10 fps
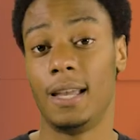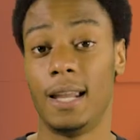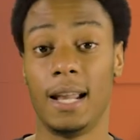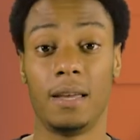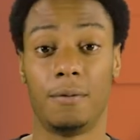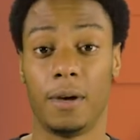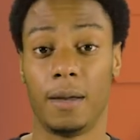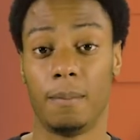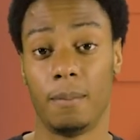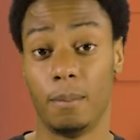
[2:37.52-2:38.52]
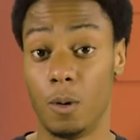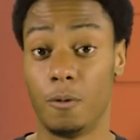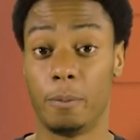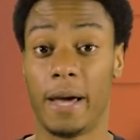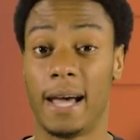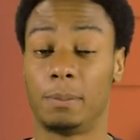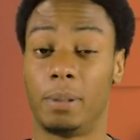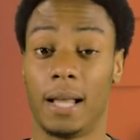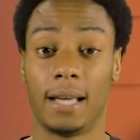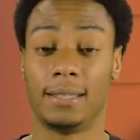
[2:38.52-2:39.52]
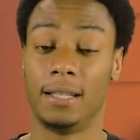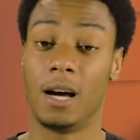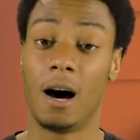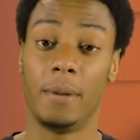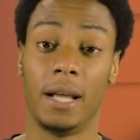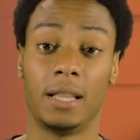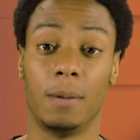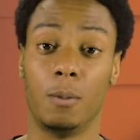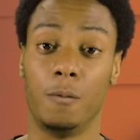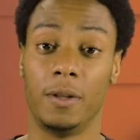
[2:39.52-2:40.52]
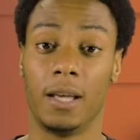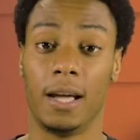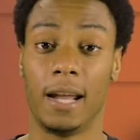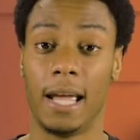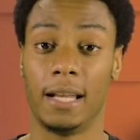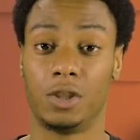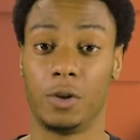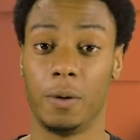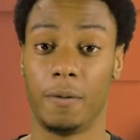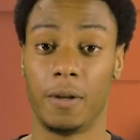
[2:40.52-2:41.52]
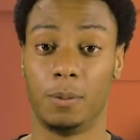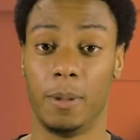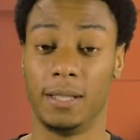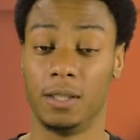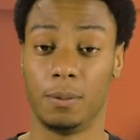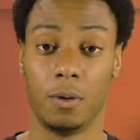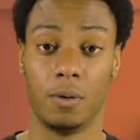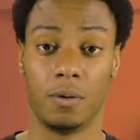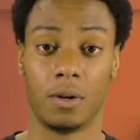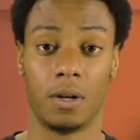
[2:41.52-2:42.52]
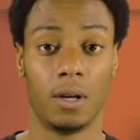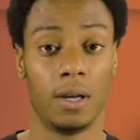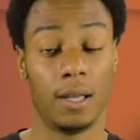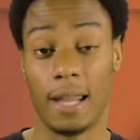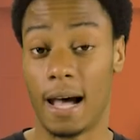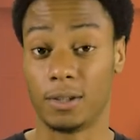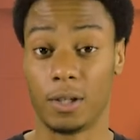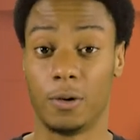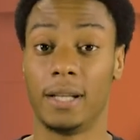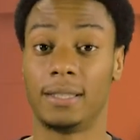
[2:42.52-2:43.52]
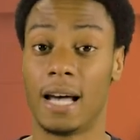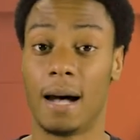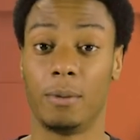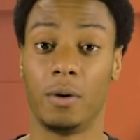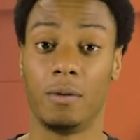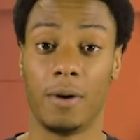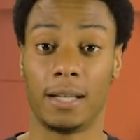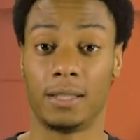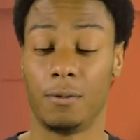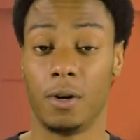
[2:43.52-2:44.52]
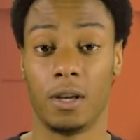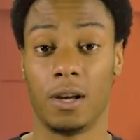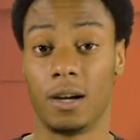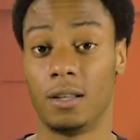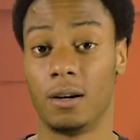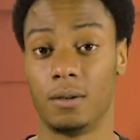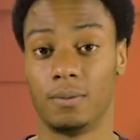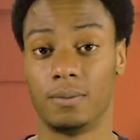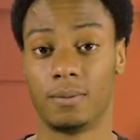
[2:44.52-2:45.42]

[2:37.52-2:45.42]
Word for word: In any event, MoviePass plans to dominate the movie theater industry with this business move. Now's a great time to invest if you're a young adult.